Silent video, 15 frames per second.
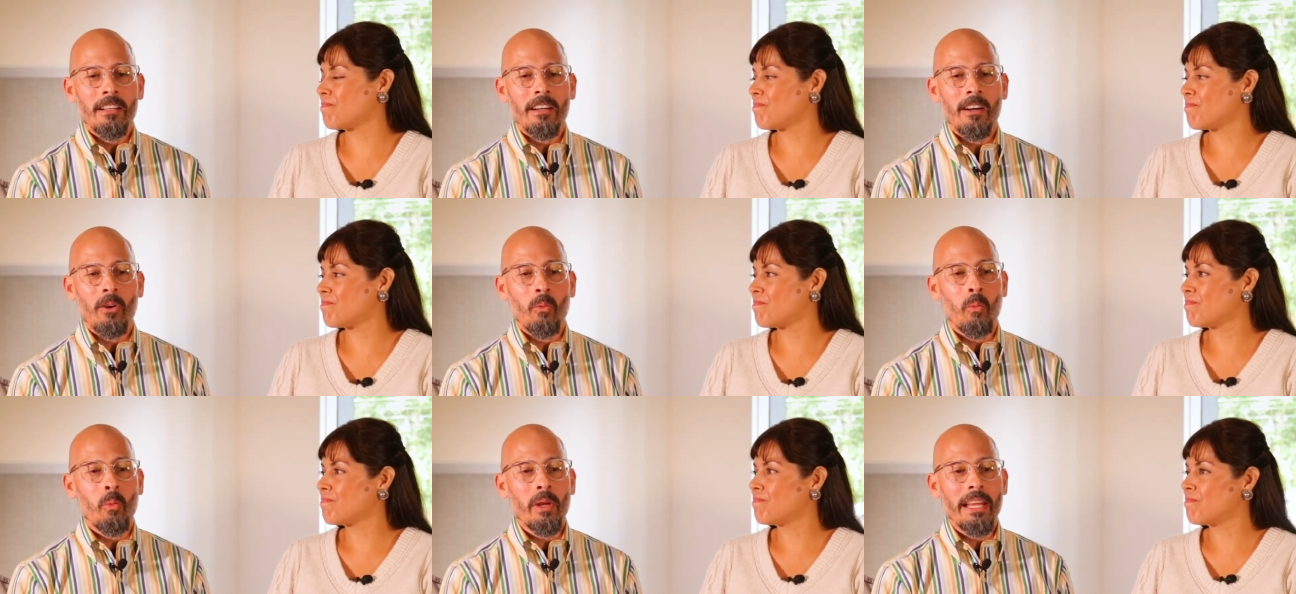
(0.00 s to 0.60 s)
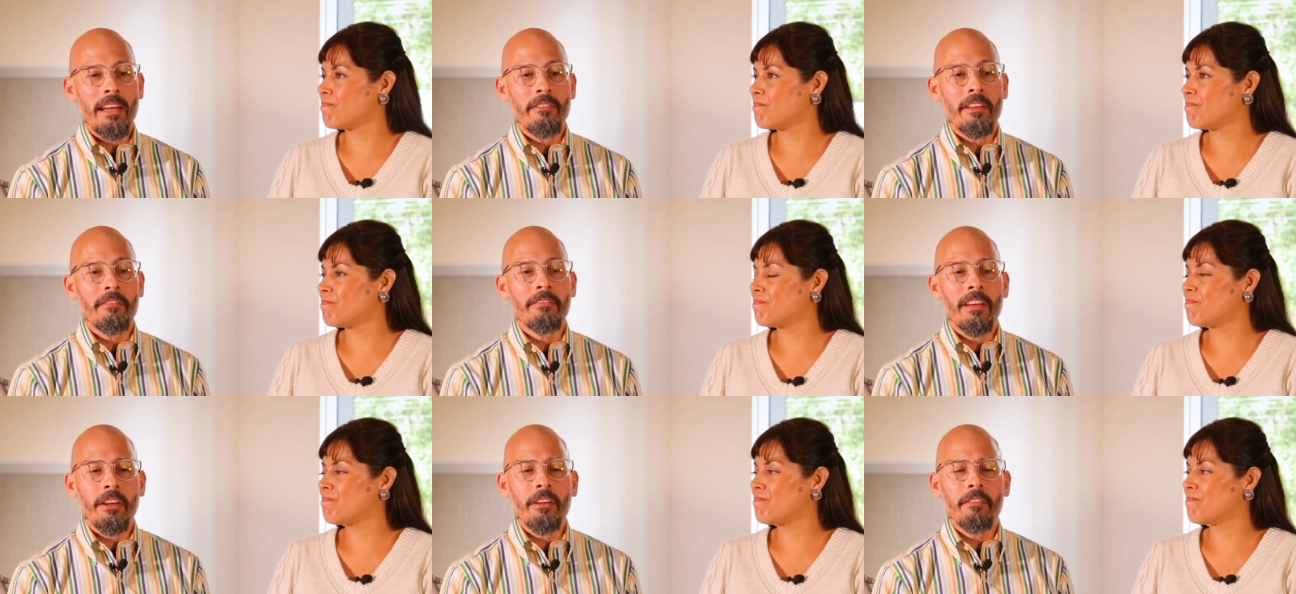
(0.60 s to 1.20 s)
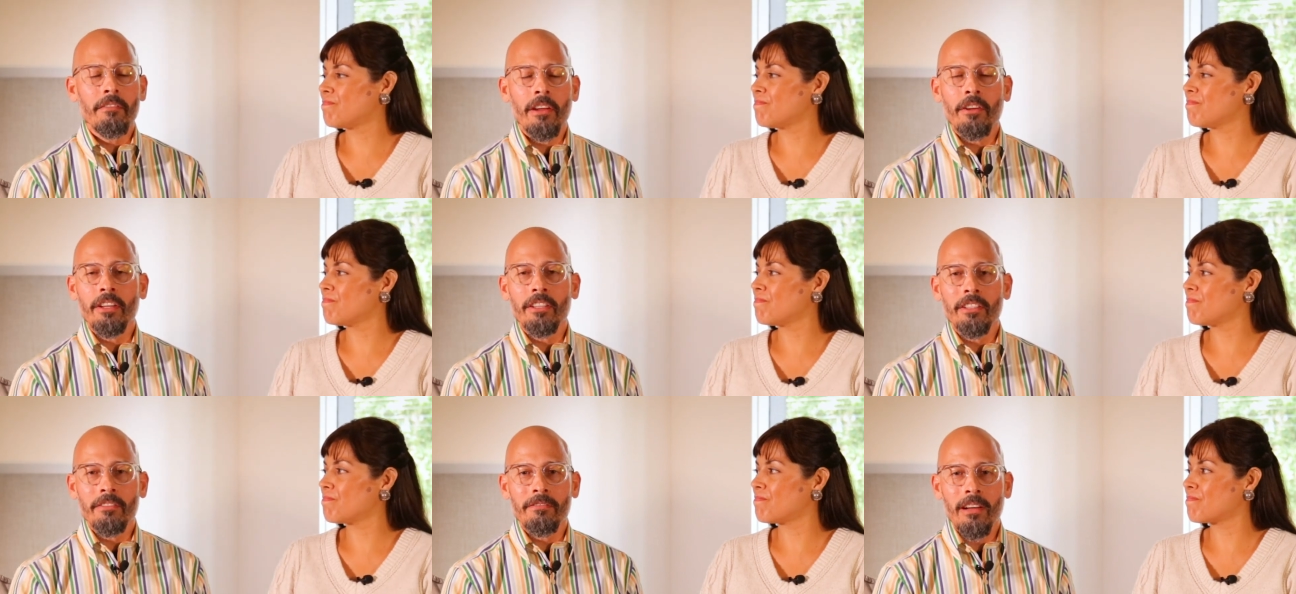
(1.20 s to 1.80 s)
Speaker 1: Uh, we have a very,
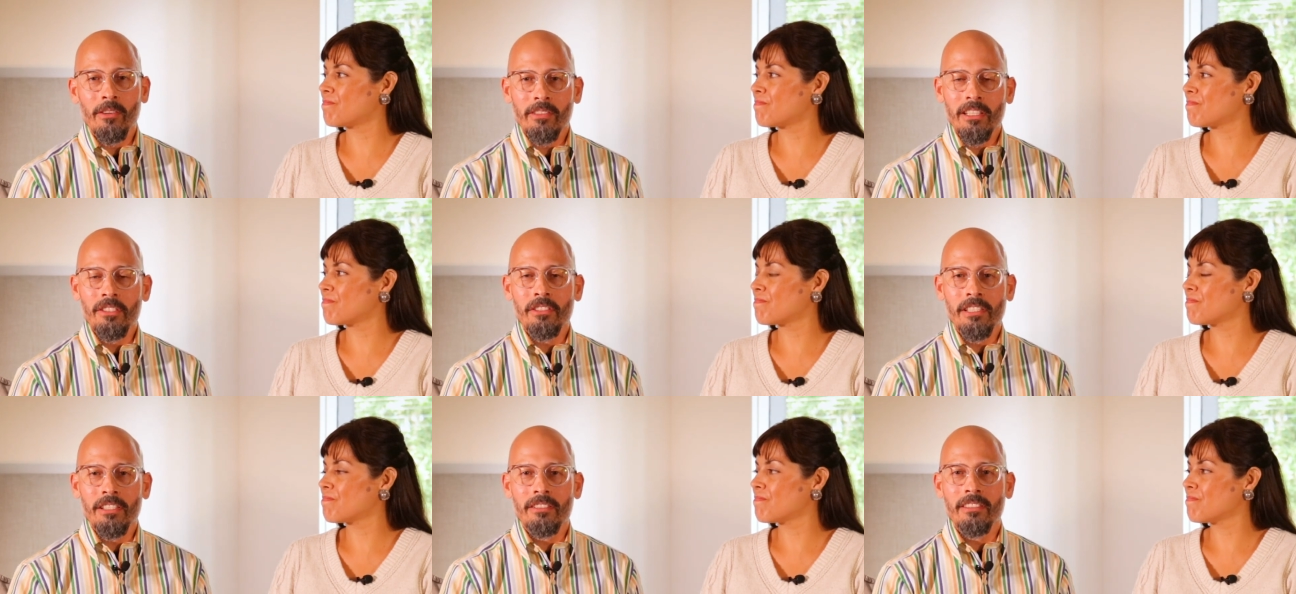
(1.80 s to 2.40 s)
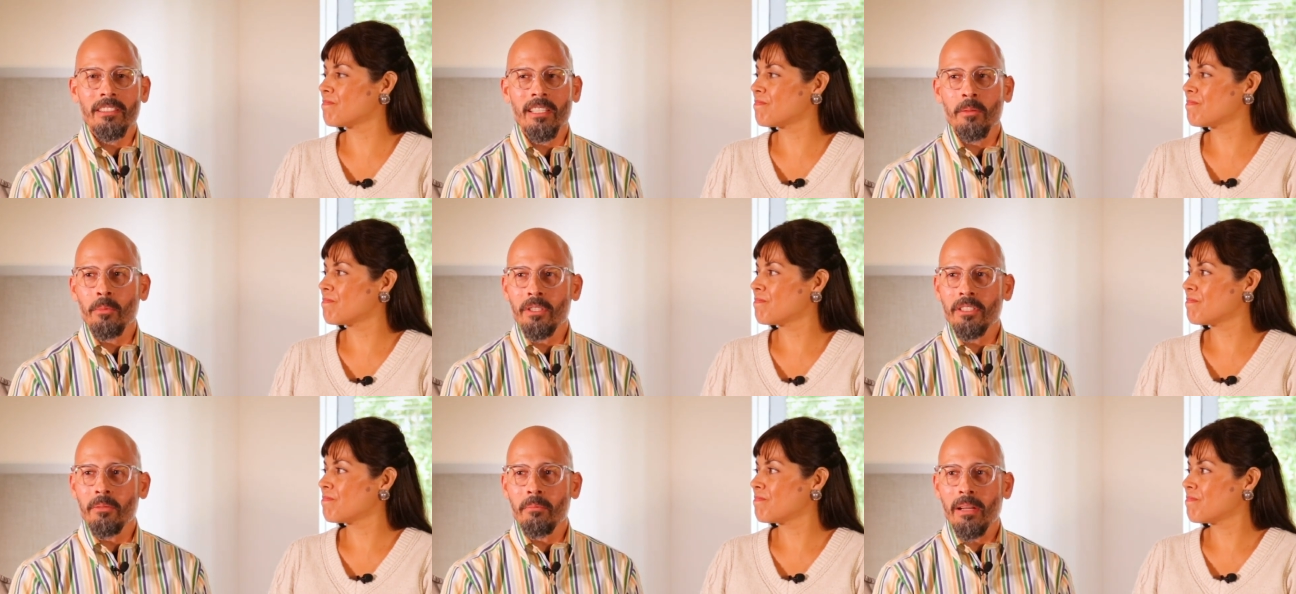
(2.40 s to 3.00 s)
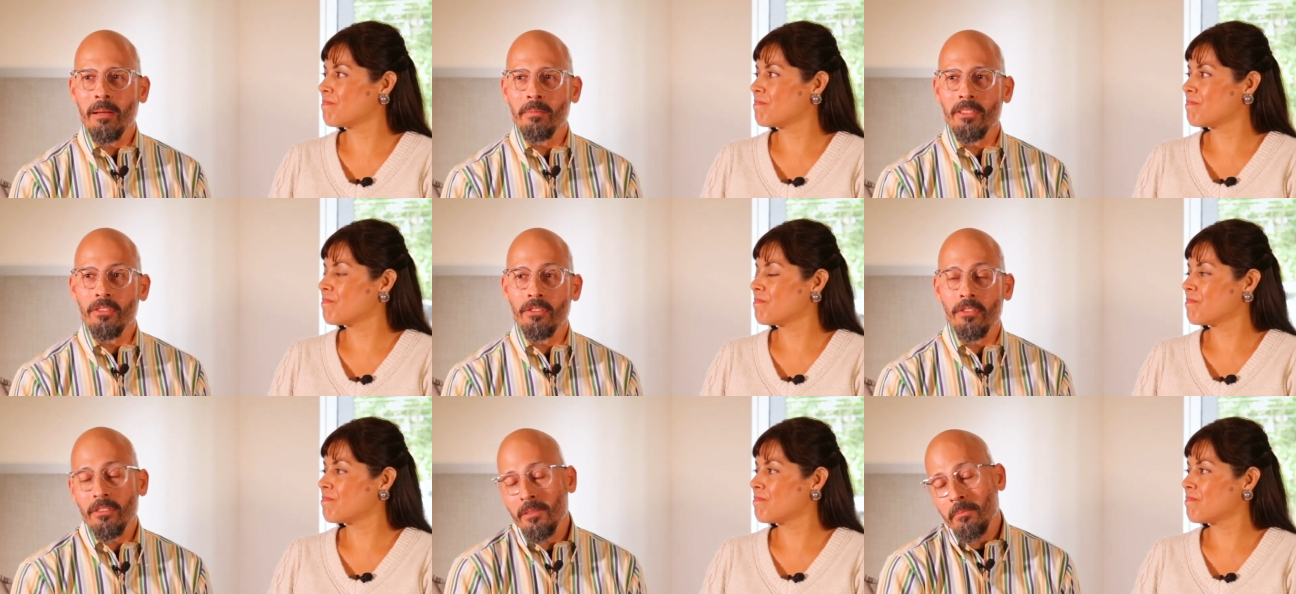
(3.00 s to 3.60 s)
very good foundation here at Celebration
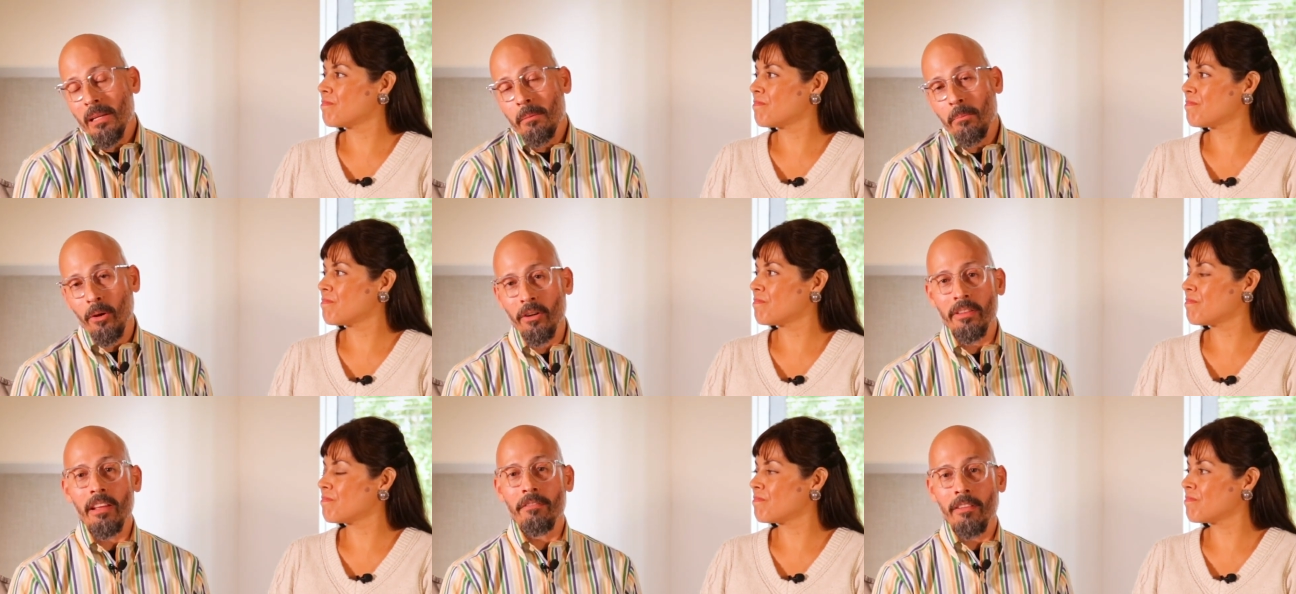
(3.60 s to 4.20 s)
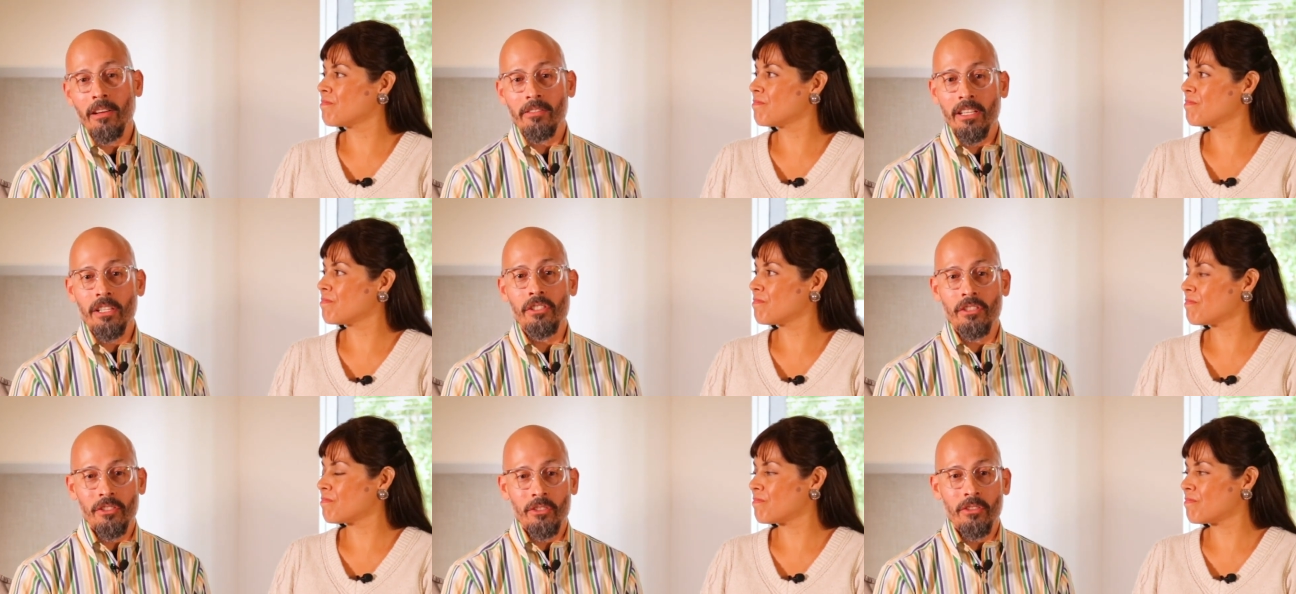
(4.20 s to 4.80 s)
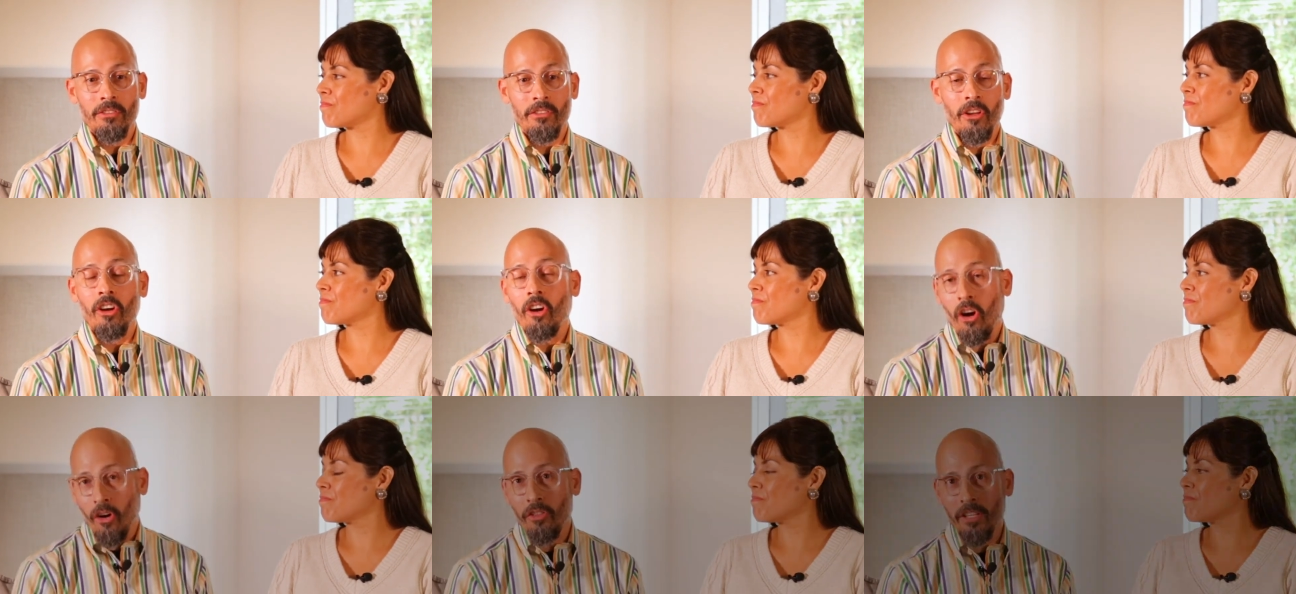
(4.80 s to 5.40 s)
Baptist Church, and part of that foundation
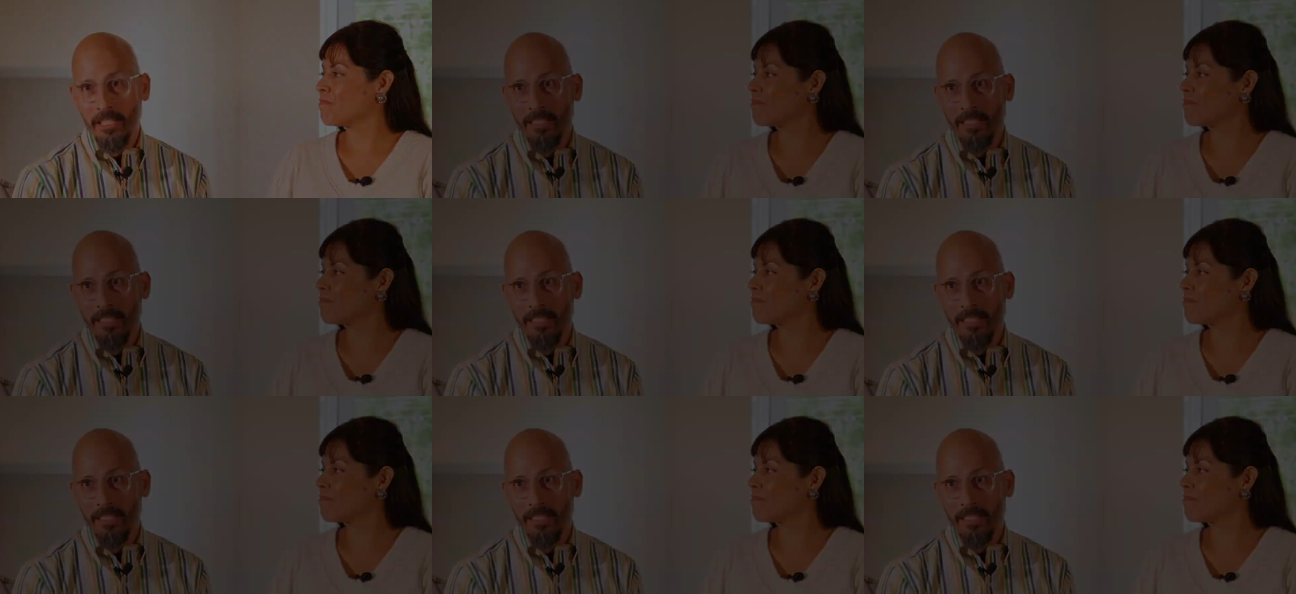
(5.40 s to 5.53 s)
are the